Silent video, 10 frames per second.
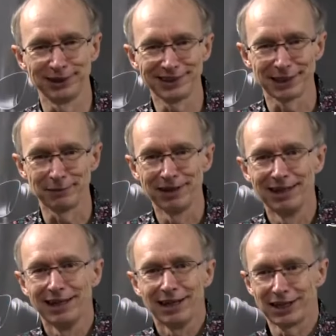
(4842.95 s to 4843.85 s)
but
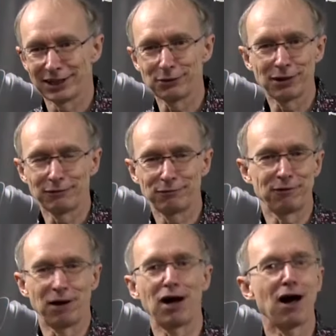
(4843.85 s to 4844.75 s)

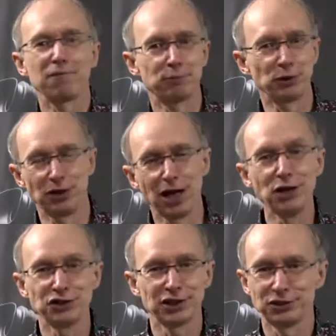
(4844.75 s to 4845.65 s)
I've put
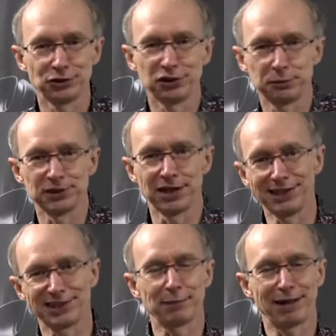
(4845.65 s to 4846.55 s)
loads and loads of Christmas
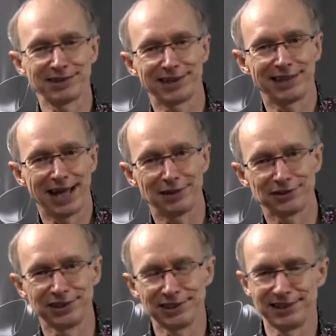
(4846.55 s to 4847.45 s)
lights up outside the
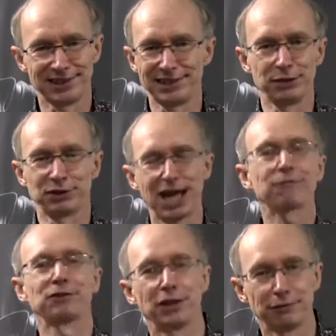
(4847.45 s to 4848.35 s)
house this year, which I
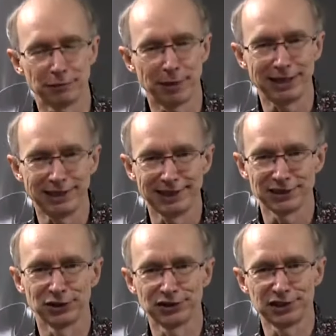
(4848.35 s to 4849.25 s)
haven't done for many
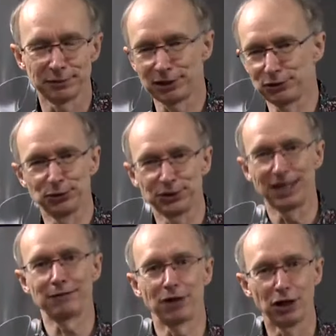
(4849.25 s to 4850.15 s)
years, not since my
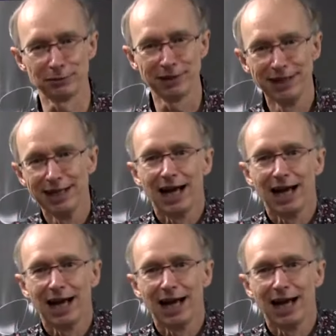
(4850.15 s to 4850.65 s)
daughter left home,